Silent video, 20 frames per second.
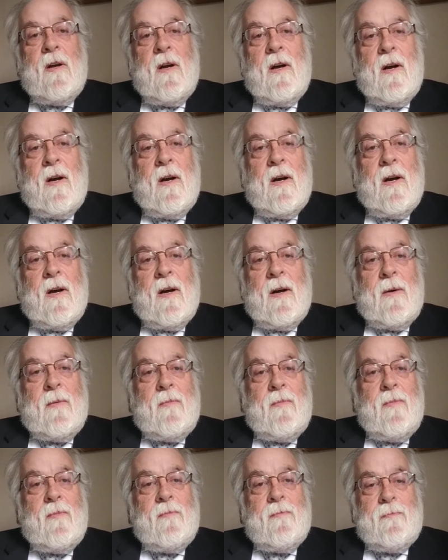
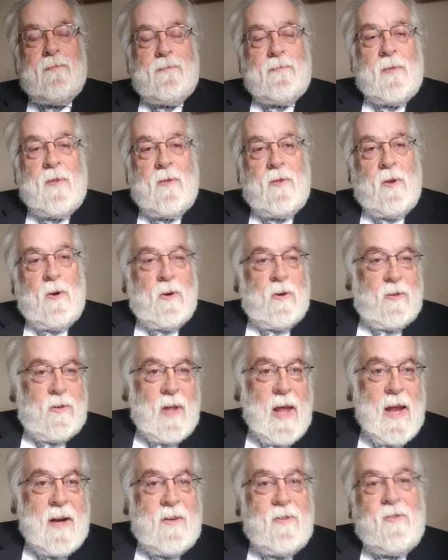
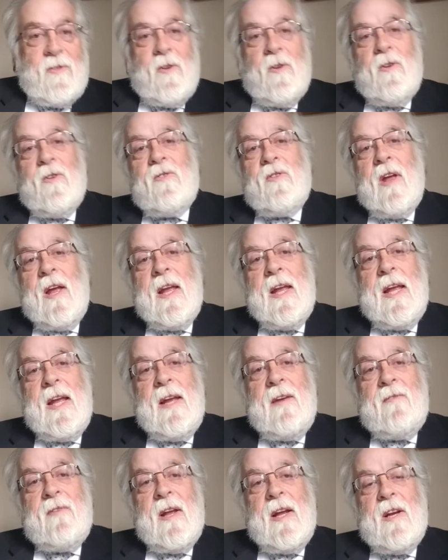That is Thursday
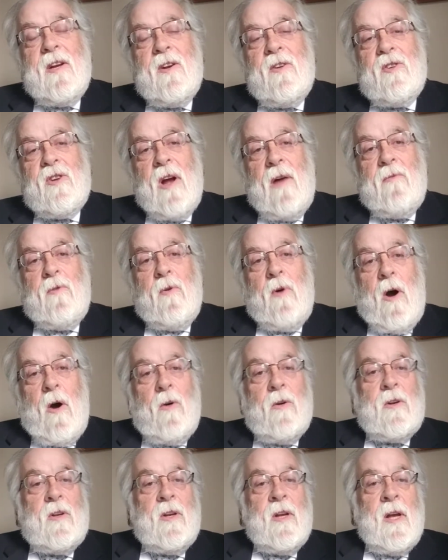evening.
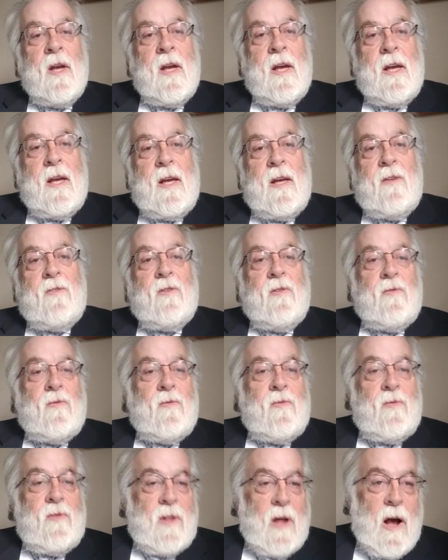Shavuot is
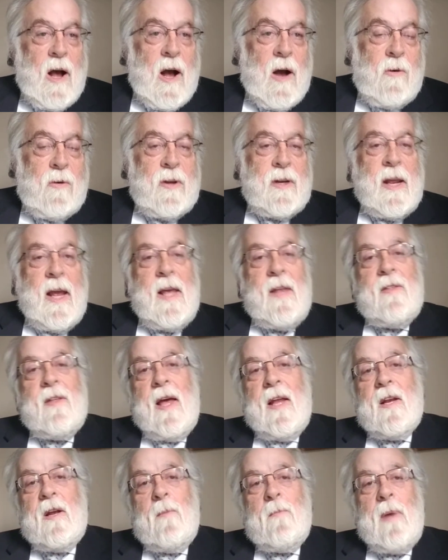the holiday
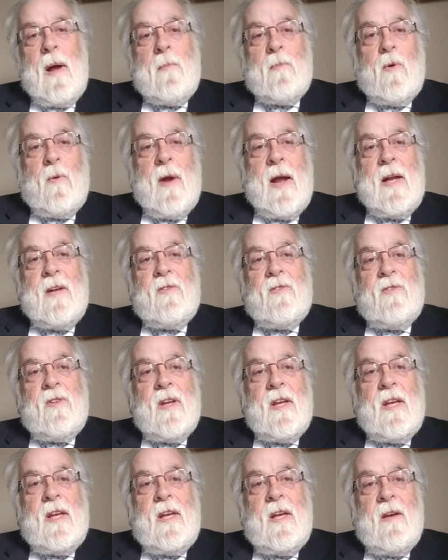that commemorates
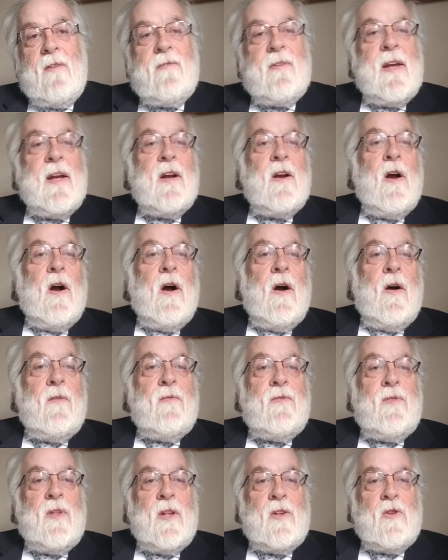the giving
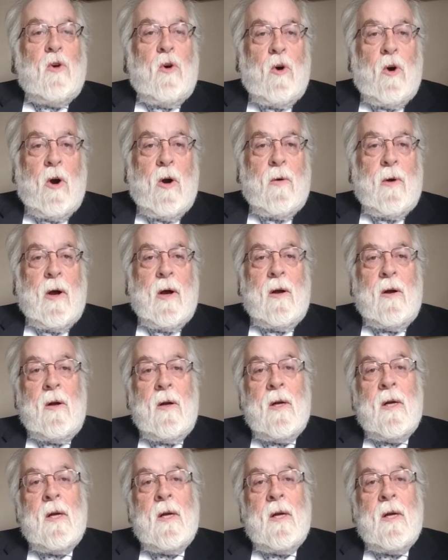of the Torah.